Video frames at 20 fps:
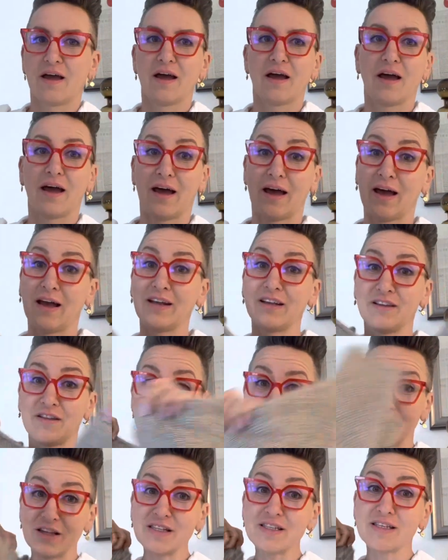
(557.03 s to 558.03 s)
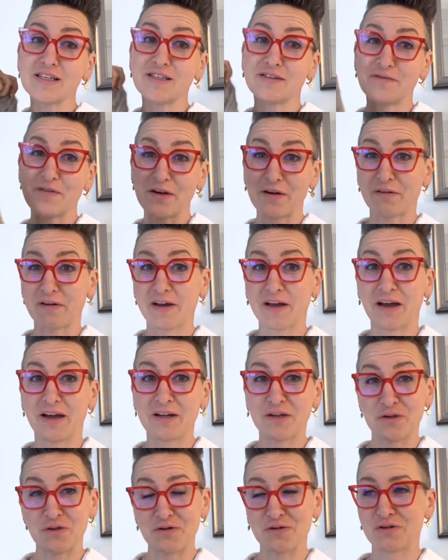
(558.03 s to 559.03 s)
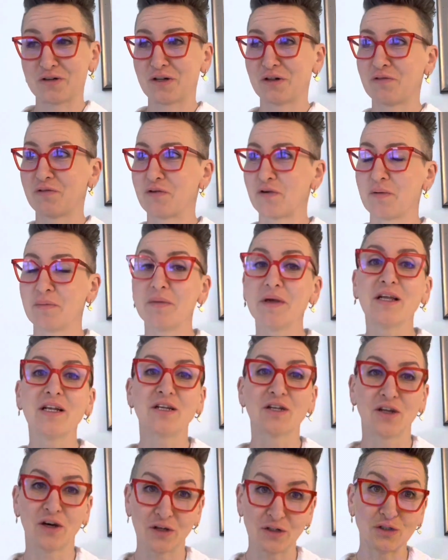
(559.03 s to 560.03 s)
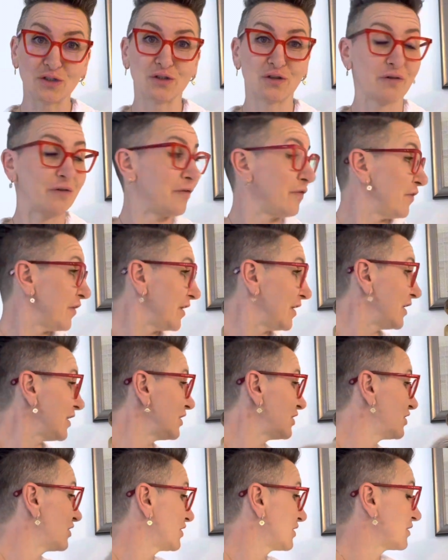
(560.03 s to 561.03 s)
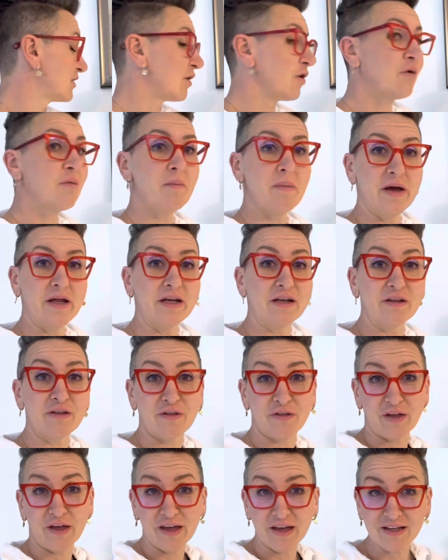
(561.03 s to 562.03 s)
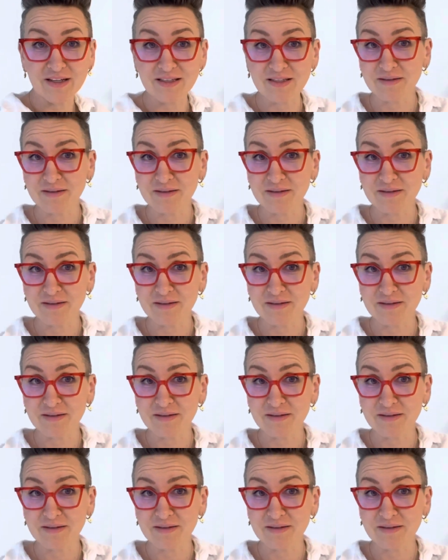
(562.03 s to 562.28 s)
And this is very unusual for me not to finish so many things.